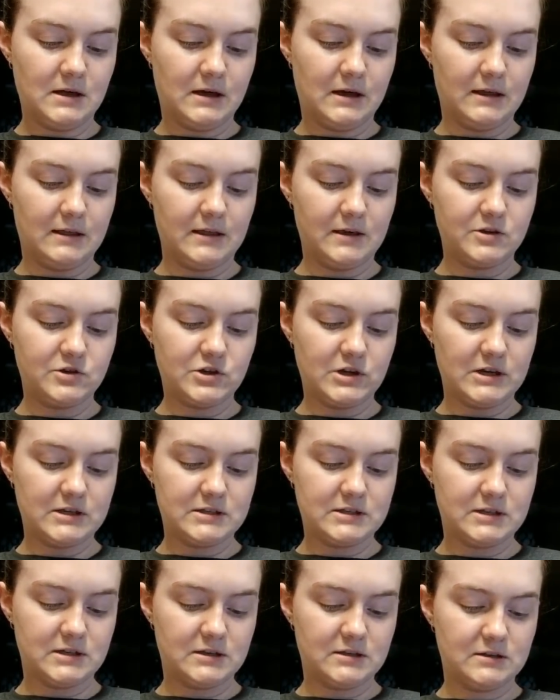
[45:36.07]
I think
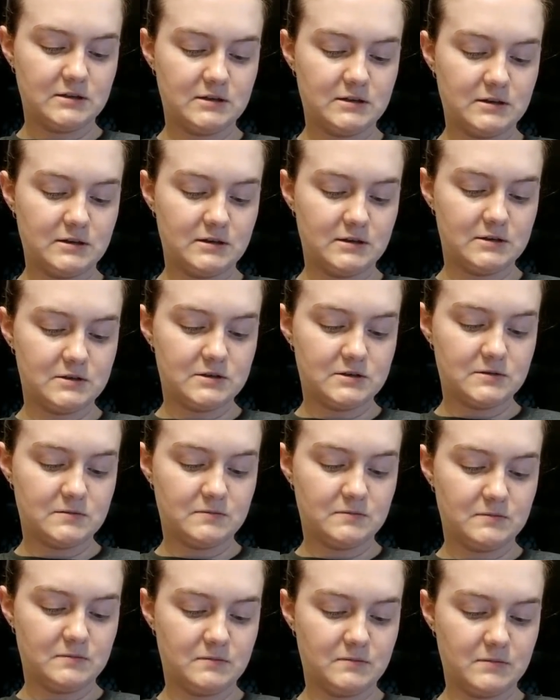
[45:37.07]
Jason is
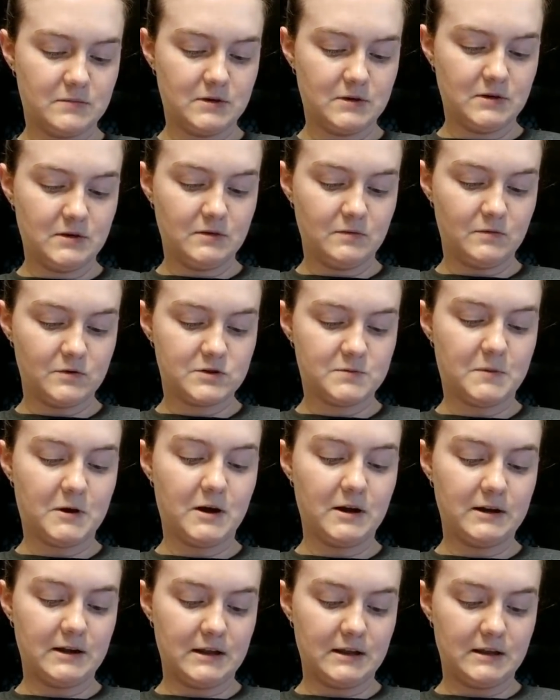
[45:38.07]

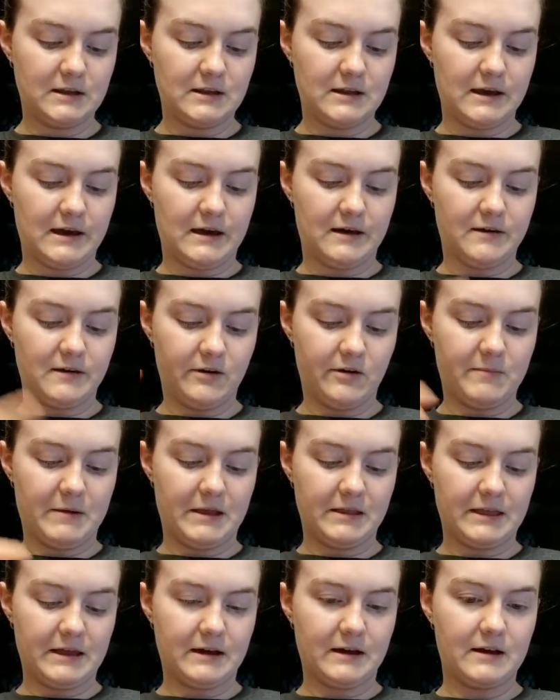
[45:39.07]
responding, yeah,
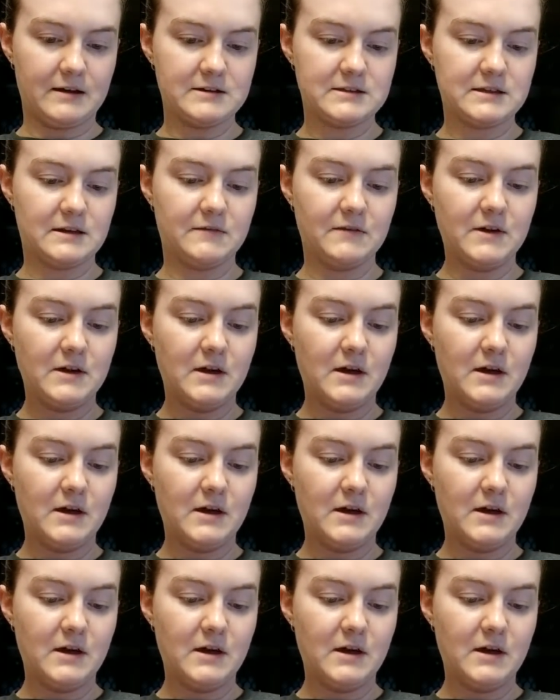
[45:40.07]
about that kind of stuff.